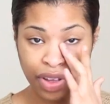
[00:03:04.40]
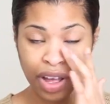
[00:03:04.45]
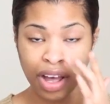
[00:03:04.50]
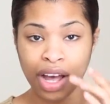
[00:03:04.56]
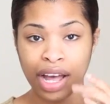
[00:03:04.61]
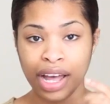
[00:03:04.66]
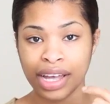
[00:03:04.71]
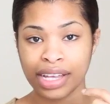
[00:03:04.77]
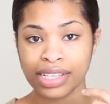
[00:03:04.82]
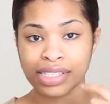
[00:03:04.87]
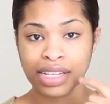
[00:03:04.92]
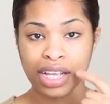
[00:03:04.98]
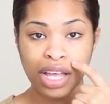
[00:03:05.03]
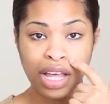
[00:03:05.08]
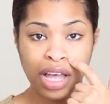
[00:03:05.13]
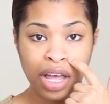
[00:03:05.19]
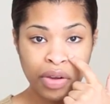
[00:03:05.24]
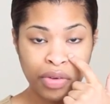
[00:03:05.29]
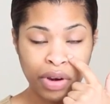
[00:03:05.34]
of the eyes,
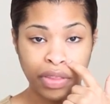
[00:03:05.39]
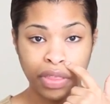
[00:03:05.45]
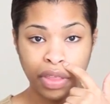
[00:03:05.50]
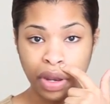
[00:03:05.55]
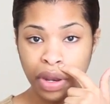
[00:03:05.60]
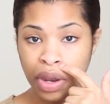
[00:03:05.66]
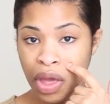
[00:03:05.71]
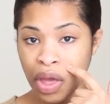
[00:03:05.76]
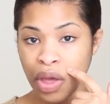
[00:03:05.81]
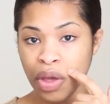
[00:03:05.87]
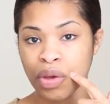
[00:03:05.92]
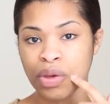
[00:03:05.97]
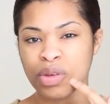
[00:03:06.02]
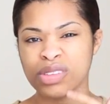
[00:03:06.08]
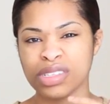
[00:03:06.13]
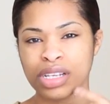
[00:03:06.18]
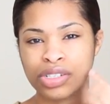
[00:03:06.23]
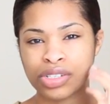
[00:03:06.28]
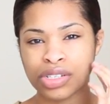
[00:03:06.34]
around the
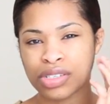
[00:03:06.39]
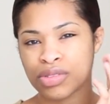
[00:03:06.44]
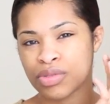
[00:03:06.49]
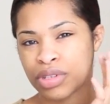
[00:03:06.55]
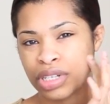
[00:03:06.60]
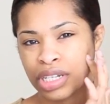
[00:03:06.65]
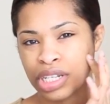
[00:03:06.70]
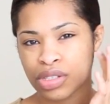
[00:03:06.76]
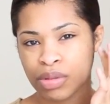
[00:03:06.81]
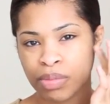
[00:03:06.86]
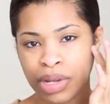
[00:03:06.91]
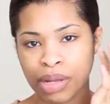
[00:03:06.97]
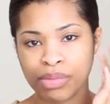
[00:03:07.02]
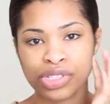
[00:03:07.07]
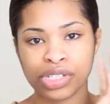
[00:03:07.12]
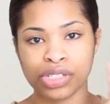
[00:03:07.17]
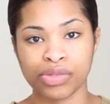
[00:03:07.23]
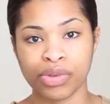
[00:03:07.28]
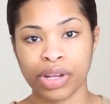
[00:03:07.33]
nose, and just little
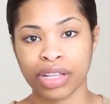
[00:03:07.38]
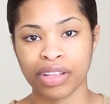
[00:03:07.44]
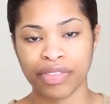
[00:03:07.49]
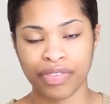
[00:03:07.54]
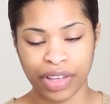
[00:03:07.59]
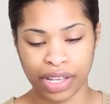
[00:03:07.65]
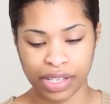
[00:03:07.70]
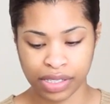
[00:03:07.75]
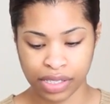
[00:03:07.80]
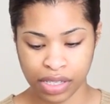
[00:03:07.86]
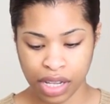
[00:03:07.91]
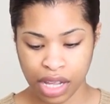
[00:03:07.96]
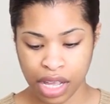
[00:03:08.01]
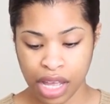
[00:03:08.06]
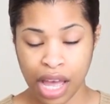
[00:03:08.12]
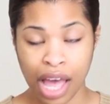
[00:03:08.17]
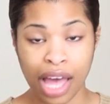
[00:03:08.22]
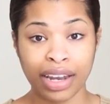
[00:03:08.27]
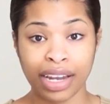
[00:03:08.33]
blemishes around the face.
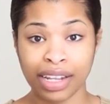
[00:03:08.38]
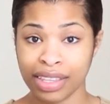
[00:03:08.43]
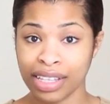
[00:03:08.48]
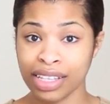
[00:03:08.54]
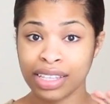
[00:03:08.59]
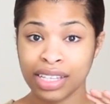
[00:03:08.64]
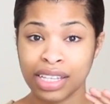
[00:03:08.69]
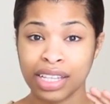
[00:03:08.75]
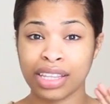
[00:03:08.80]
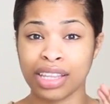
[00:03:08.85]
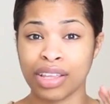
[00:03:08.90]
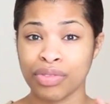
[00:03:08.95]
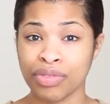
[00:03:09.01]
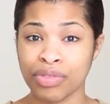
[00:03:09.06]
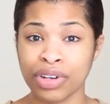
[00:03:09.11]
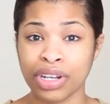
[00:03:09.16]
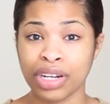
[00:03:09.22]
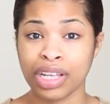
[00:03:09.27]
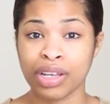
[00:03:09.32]
And I think they're
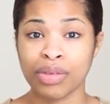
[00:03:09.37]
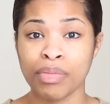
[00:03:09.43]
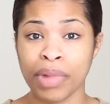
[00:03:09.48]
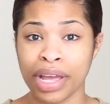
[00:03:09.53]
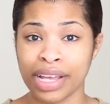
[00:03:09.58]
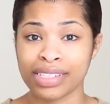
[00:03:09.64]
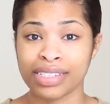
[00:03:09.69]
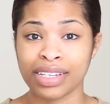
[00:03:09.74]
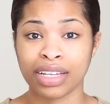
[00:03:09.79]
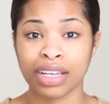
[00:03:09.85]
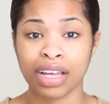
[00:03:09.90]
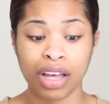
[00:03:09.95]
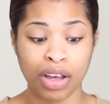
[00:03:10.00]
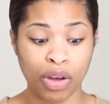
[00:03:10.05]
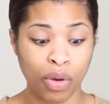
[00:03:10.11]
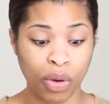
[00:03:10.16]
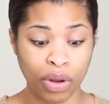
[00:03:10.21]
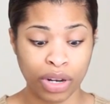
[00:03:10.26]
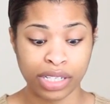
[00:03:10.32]
really amazing
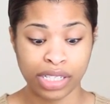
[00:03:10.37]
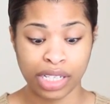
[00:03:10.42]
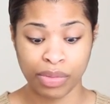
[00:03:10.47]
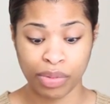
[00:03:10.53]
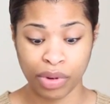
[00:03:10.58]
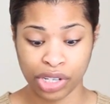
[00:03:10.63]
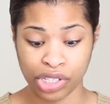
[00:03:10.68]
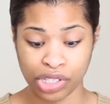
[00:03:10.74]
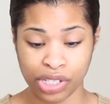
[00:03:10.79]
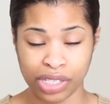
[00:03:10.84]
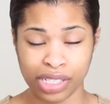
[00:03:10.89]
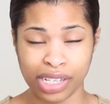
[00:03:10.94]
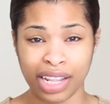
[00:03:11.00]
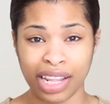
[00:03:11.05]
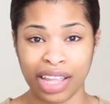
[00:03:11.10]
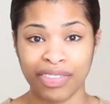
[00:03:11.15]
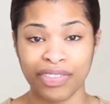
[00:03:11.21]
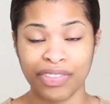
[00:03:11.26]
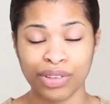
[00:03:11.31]
quality brushes
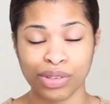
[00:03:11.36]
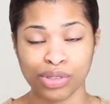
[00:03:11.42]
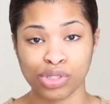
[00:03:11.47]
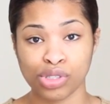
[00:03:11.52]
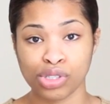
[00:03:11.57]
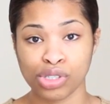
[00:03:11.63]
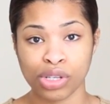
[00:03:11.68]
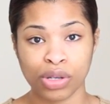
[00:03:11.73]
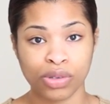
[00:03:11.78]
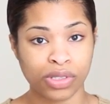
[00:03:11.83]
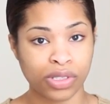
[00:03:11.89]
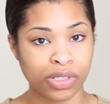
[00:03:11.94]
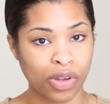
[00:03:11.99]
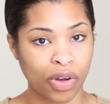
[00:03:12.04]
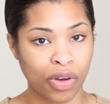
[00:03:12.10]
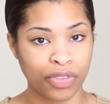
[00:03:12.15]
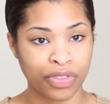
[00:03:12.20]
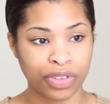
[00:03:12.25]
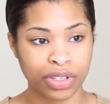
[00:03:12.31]
and they feel so
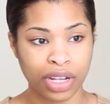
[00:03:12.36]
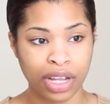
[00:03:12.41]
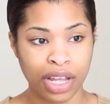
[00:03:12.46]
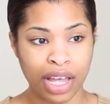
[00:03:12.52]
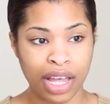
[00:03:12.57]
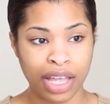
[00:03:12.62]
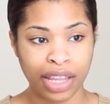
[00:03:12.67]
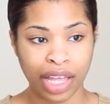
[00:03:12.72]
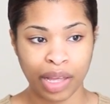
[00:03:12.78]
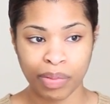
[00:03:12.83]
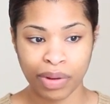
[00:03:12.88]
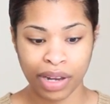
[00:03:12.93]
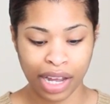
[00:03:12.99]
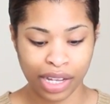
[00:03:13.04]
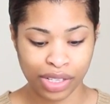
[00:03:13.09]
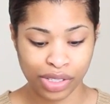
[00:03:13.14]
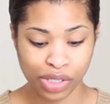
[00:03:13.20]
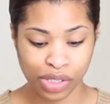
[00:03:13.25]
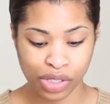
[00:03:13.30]
soft. They
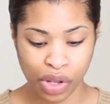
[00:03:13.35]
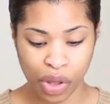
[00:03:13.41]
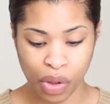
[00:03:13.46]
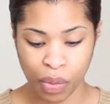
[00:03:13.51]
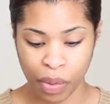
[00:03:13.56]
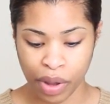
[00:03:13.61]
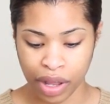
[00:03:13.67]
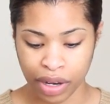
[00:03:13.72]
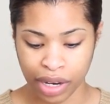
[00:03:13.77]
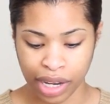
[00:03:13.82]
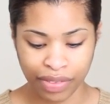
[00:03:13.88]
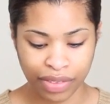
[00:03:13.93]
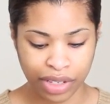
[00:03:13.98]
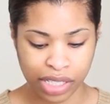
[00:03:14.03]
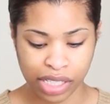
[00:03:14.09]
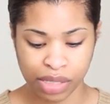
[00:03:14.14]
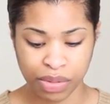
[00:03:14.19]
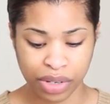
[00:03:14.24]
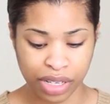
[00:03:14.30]
apply so well. I
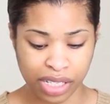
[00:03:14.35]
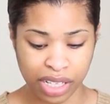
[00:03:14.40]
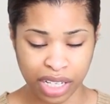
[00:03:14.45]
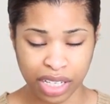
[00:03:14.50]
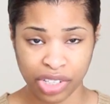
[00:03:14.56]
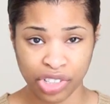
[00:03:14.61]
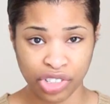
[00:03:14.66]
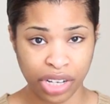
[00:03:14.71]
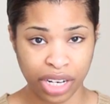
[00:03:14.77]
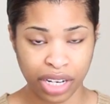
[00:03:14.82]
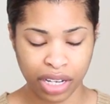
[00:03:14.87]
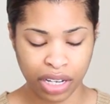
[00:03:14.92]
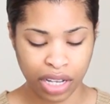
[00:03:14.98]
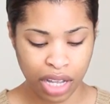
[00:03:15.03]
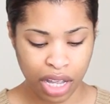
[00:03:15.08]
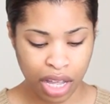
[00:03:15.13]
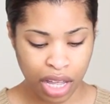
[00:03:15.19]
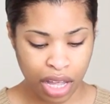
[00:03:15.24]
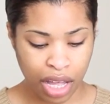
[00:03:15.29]
haven't experienced any
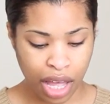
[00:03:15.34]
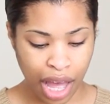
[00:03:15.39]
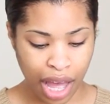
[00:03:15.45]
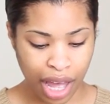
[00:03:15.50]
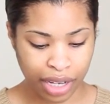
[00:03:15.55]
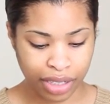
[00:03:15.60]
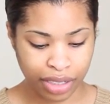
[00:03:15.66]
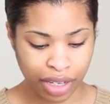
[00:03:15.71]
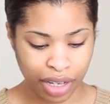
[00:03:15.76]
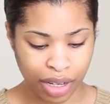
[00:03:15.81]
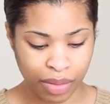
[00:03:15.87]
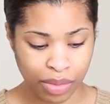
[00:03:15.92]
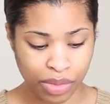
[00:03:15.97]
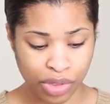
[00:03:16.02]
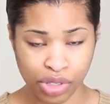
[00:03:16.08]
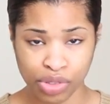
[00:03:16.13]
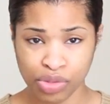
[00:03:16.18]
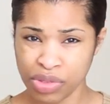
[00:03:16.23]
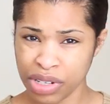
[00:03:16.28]
shedding, and I'm
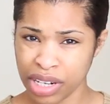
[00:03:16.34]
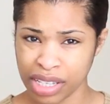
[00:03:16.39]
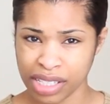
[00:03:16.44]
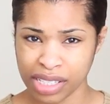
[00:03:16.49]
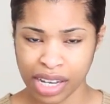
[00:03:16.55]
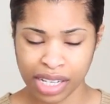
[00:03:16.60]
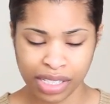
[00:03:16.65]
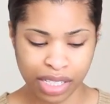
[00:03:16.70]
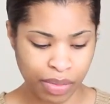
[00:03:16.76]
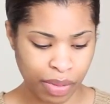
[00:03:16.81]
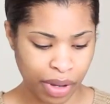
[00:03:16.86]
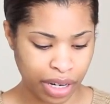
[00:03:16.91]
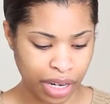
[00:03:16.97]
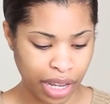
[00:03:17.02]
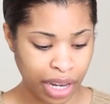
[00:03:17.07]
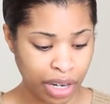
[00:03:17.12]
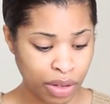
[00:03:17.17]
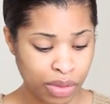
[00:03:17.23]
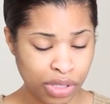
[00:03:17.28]
just really excited about
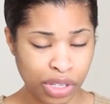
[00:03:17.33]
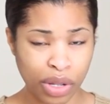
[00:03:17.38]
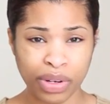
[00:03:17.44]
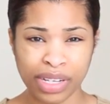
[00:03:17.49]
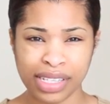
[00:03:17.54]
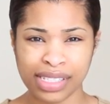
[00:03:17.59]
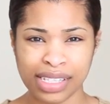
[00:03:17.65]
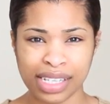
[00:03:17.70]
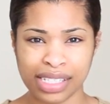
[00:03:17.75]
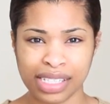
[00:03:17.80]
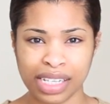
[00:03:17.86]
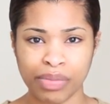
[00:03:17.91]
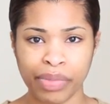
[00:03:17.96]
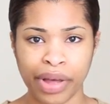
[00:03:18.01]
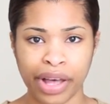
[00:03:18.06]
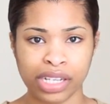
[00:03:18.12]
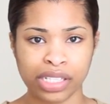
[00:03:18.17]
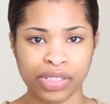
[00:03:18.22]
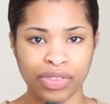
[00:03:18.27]
it. And it was only
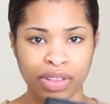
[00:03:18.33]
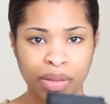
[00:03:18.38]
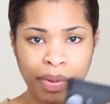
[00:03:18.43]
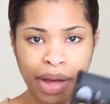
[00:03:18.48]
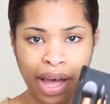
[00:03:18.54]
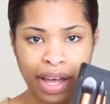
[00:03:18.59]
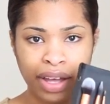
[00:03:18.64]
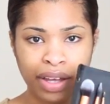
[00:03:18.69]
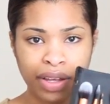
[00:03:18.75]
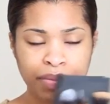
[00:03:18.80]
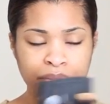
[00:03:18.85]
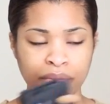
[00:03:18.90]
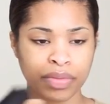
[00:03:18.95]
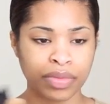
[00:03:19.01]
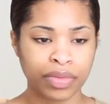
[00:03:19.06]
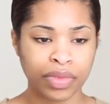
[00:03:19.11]
£16 for the pack.